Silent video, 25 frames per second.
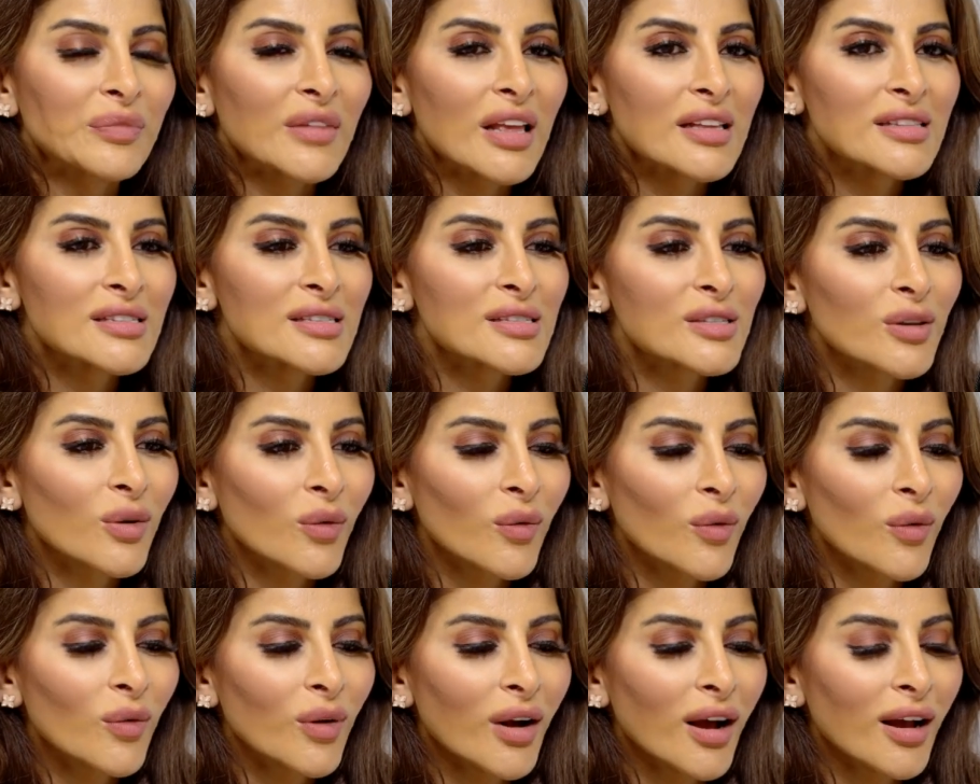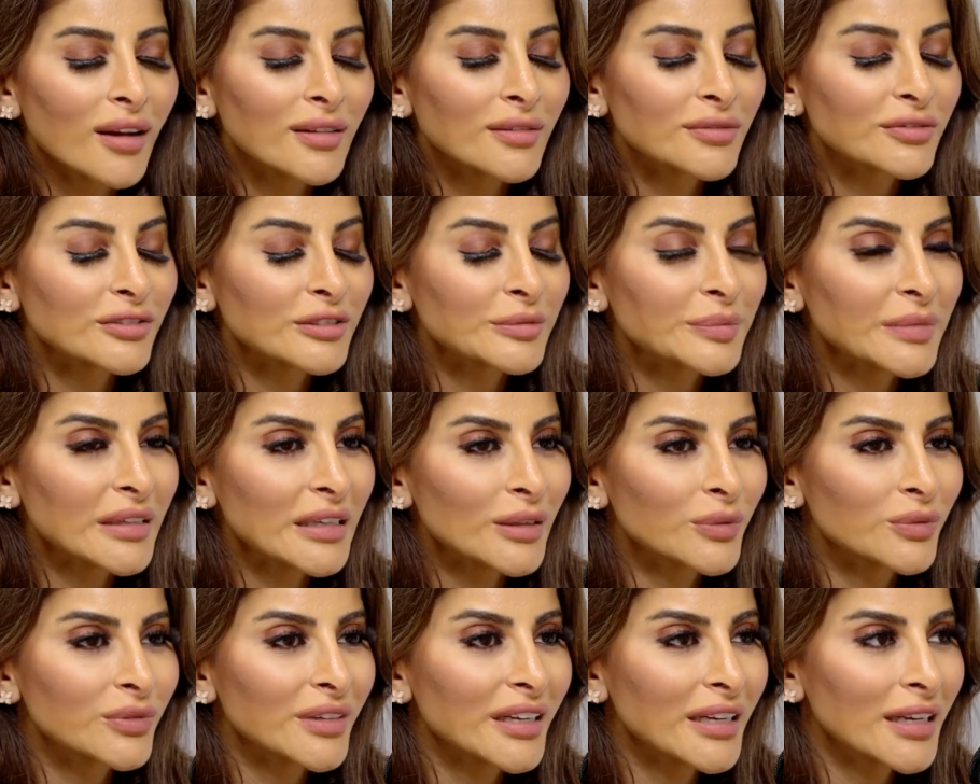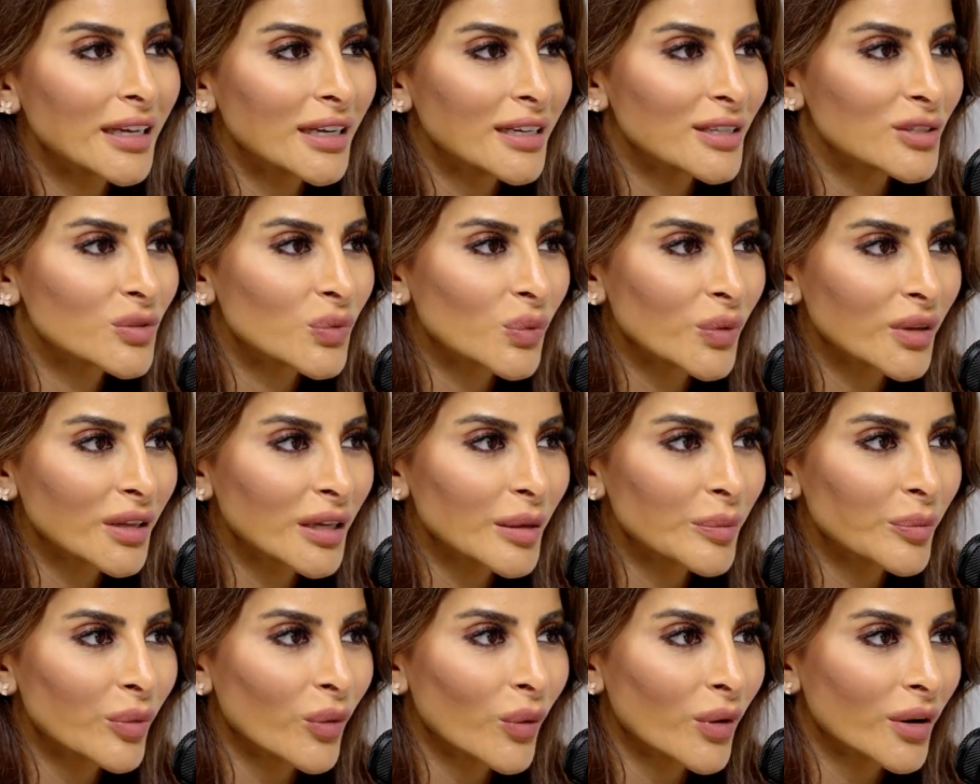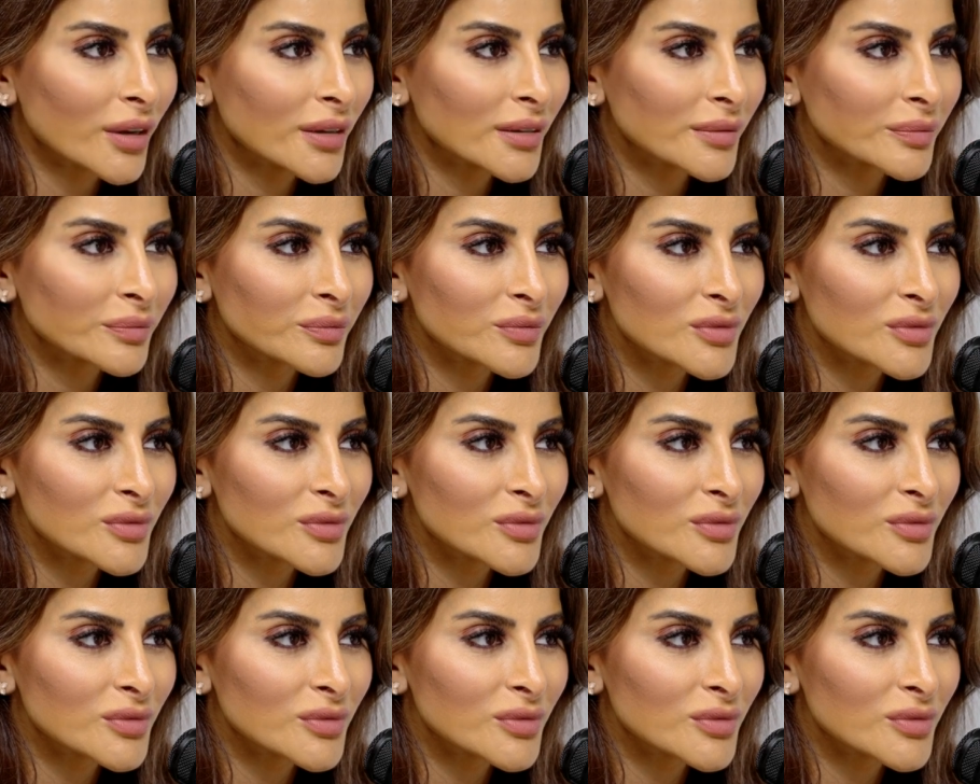And so for me, reading is really important.